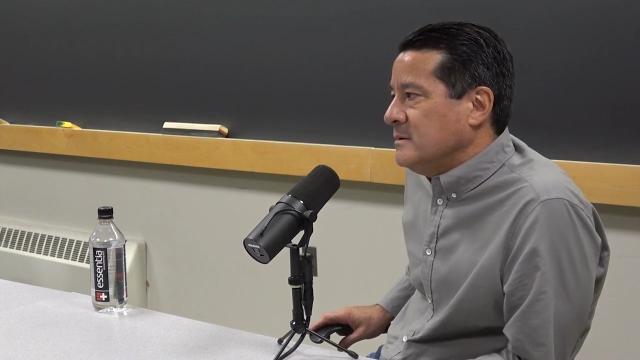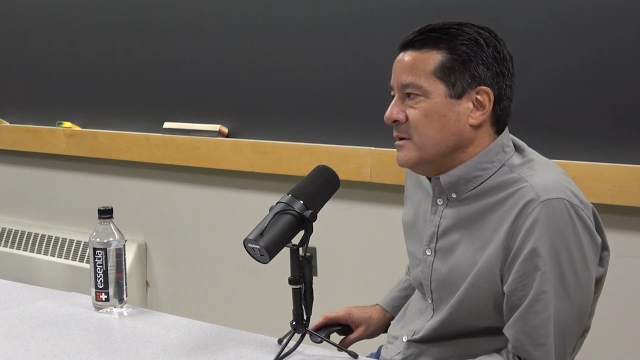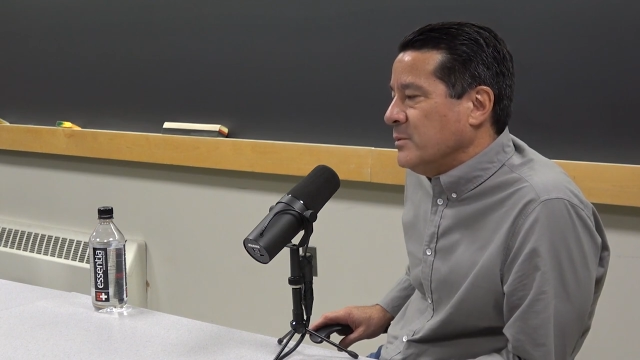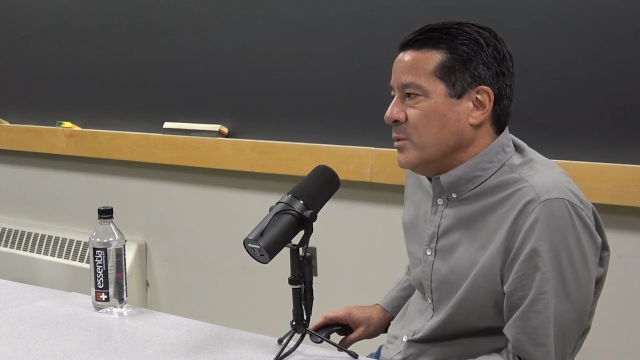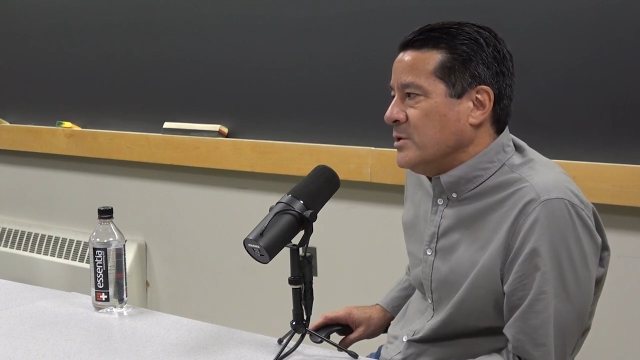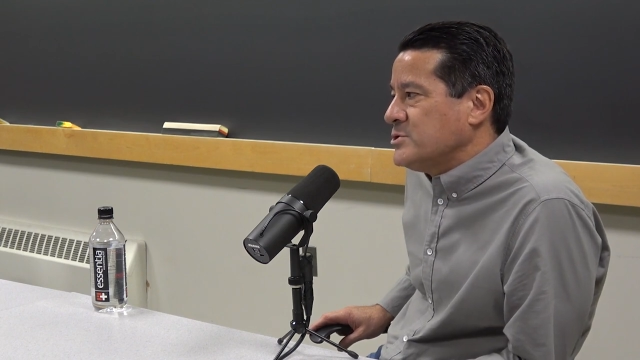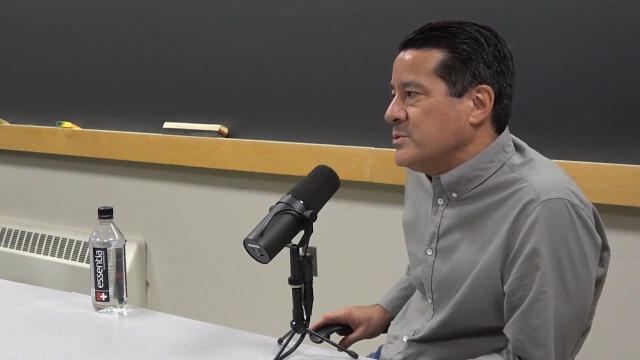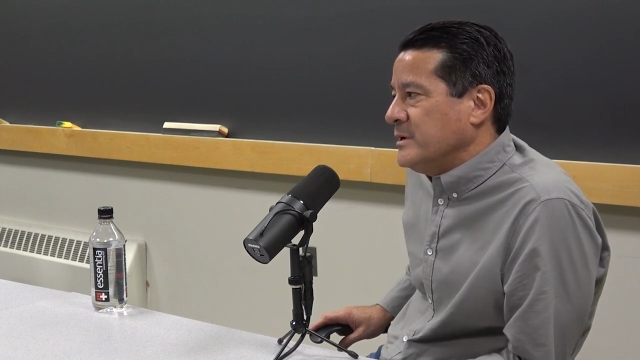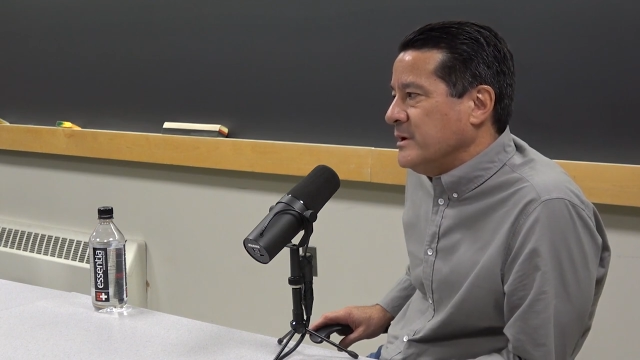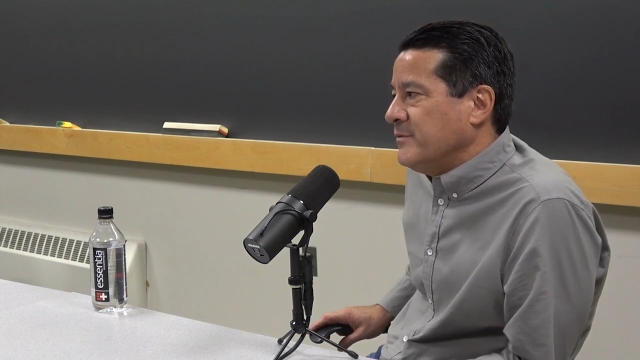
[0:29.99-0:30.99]
on Wall
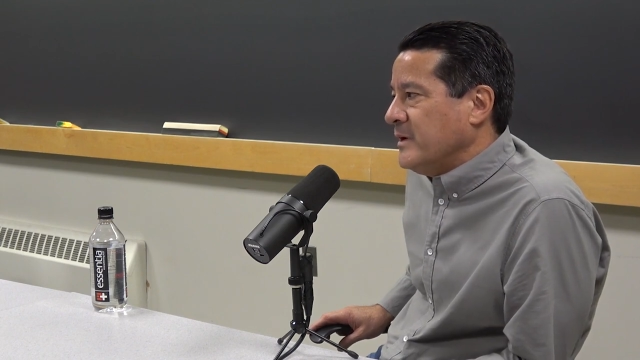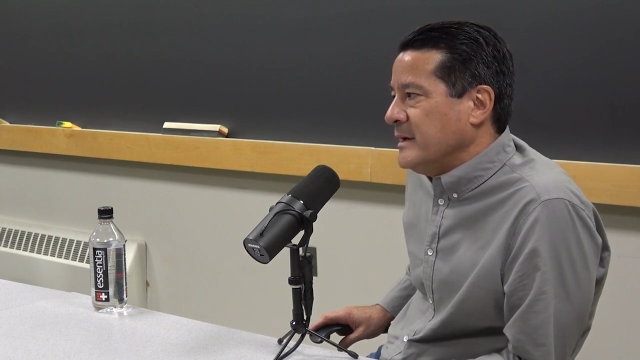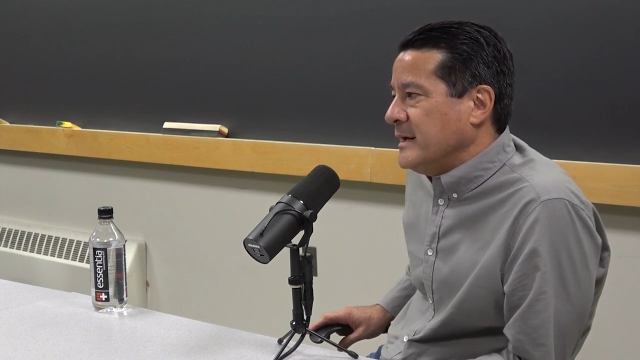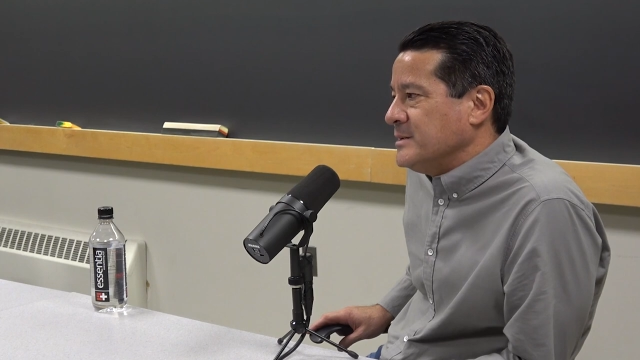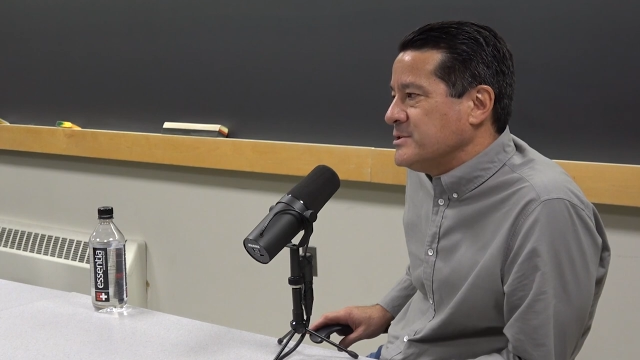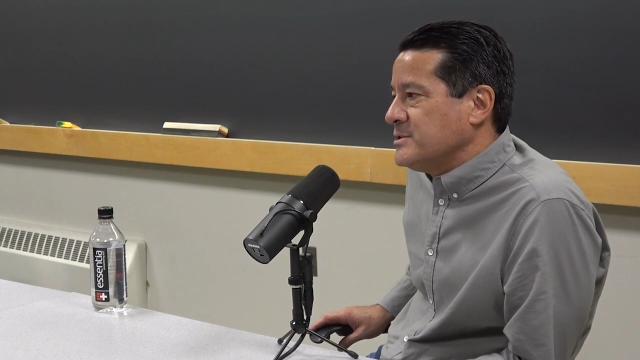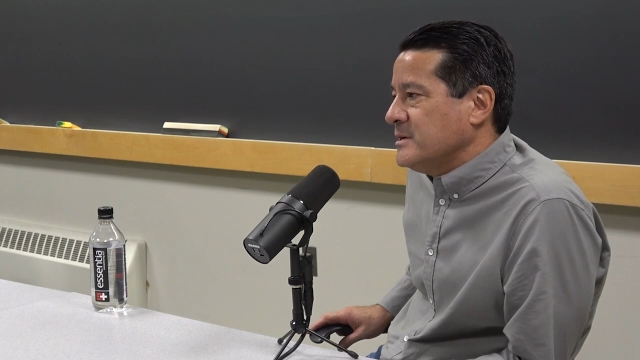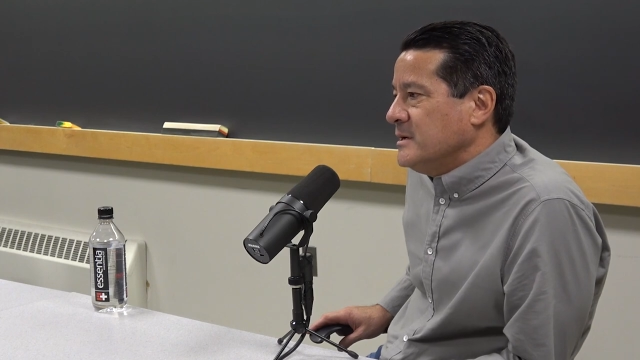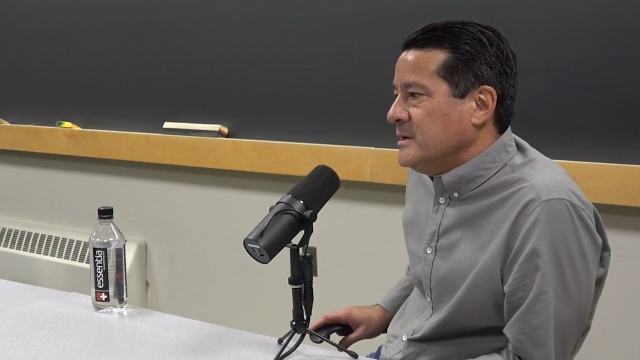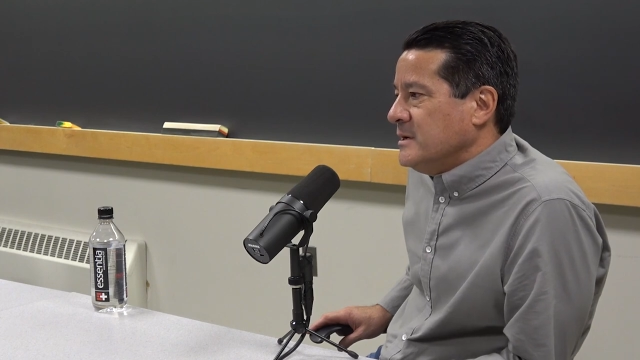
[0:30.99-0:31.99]
Street and in finance,
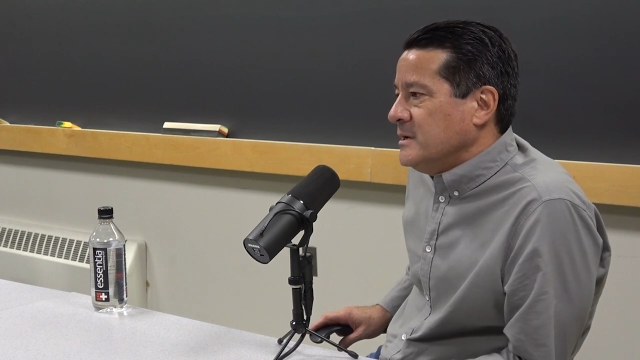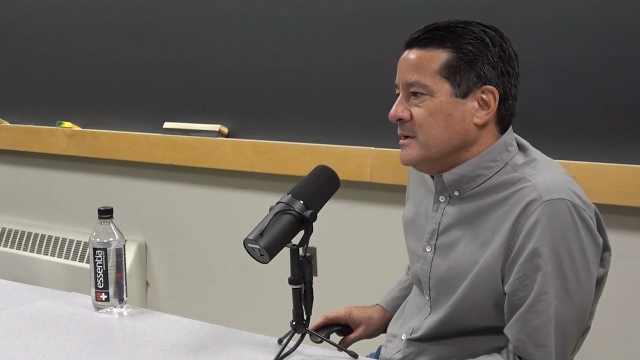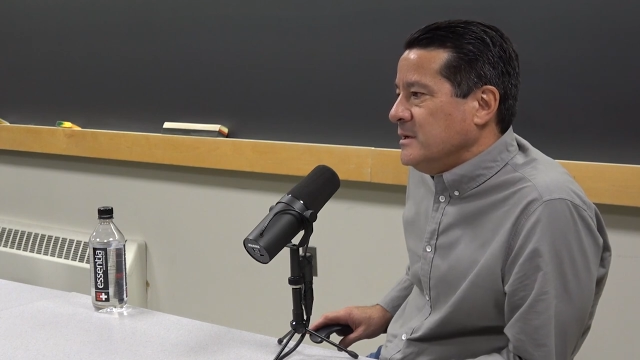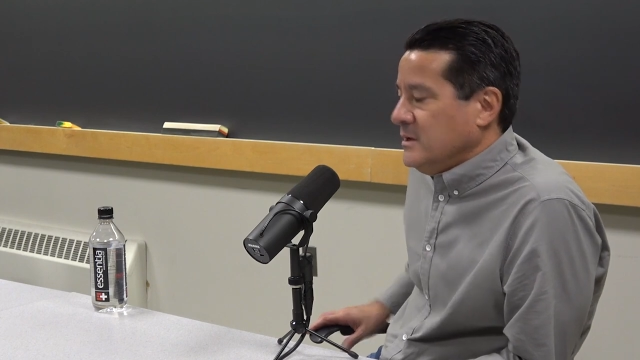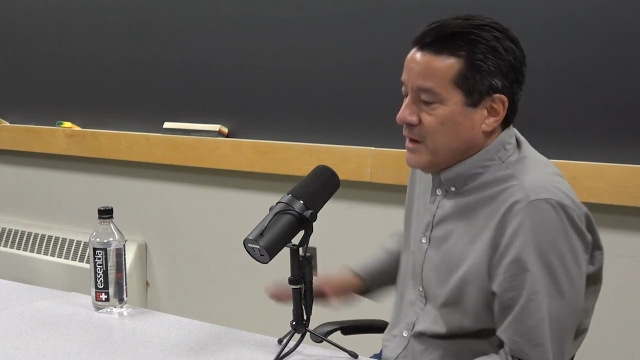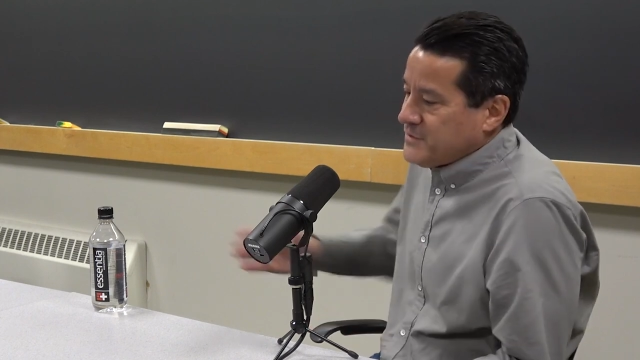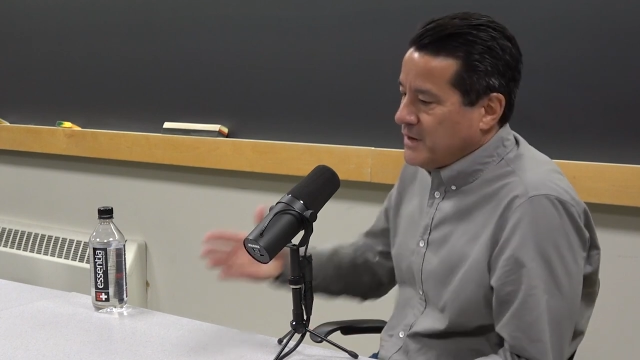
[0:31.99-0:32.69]
you know, I've,